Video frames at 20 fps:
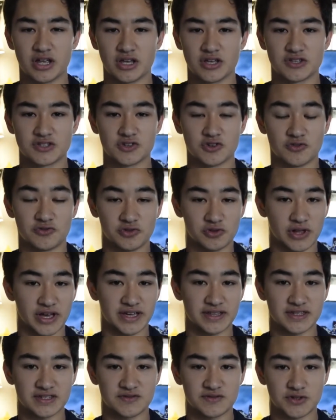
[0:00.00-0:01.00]
So if you
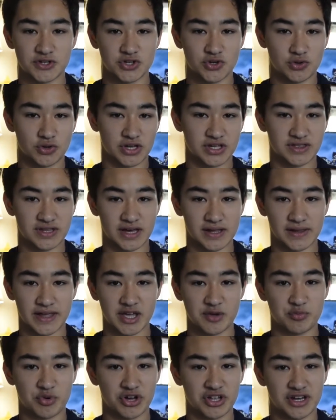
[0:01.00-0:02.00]
like this video, hit that
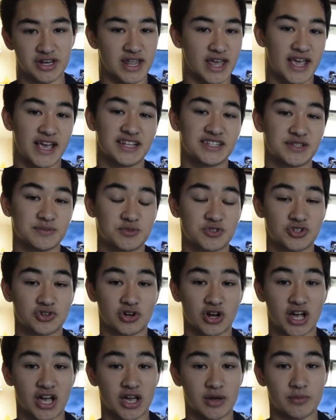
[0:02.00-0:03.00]
like button and
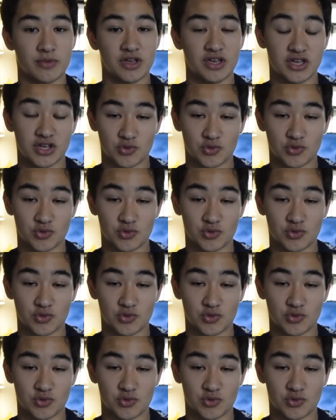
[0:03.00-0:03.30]
subscribe.